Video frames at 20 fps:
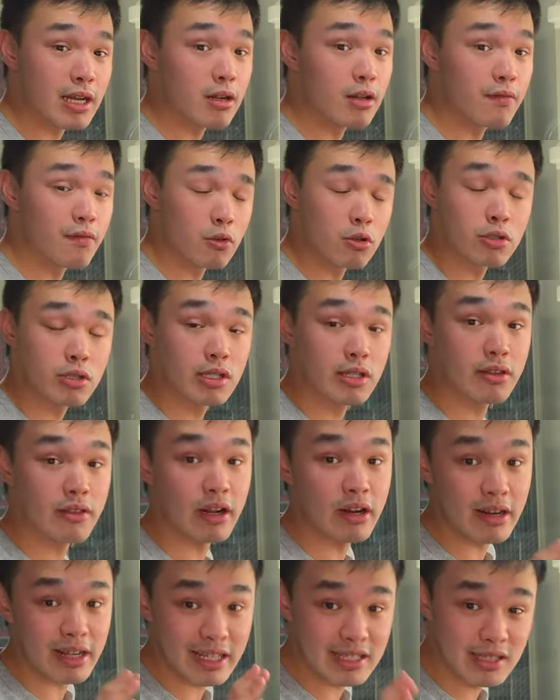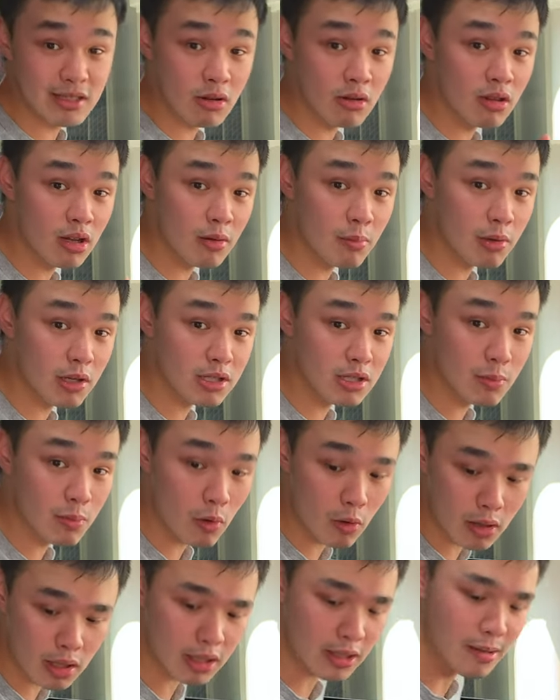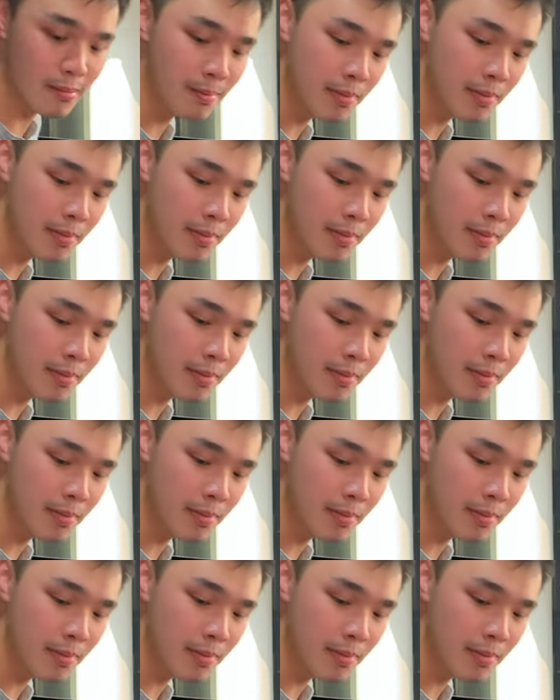Unfortunately, there is no lumbar support.